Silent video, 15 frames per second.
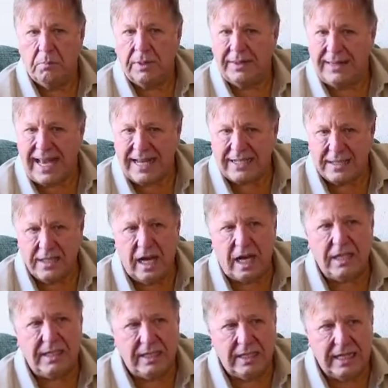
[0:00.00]
But that's
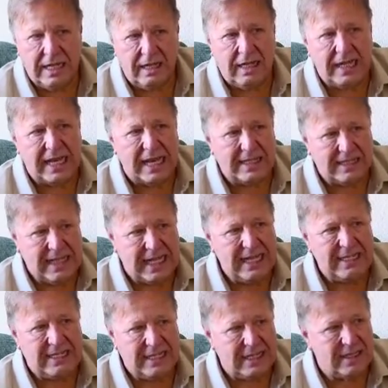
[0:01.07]
not nearly as
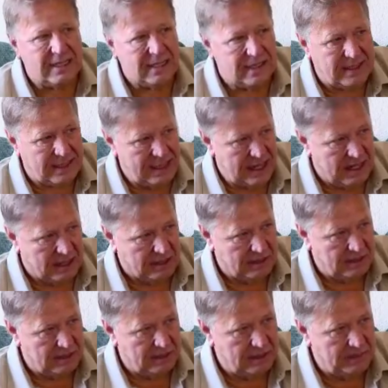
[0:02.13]
easy as it
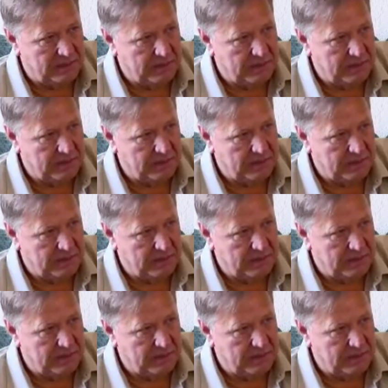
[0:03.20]
sounds,